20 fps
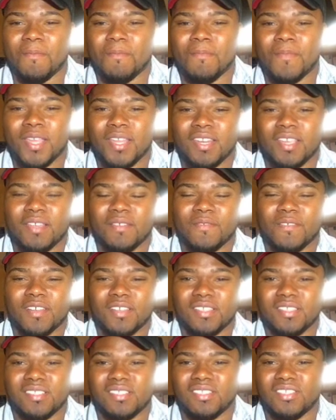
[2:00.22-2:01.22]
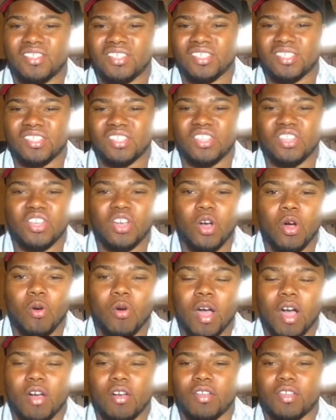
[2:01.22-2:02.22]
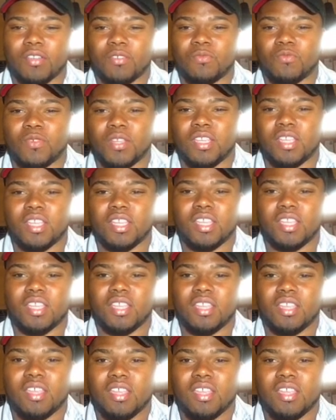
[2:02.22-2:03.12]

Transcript: many of us just go out and we